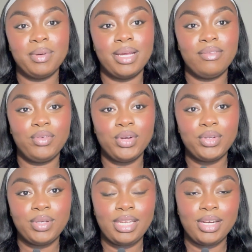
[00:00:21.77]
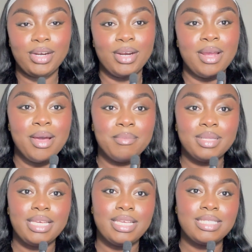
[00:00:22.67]
But if you're new here,
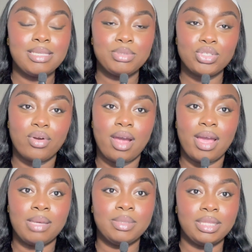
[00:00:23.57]
please subscribe,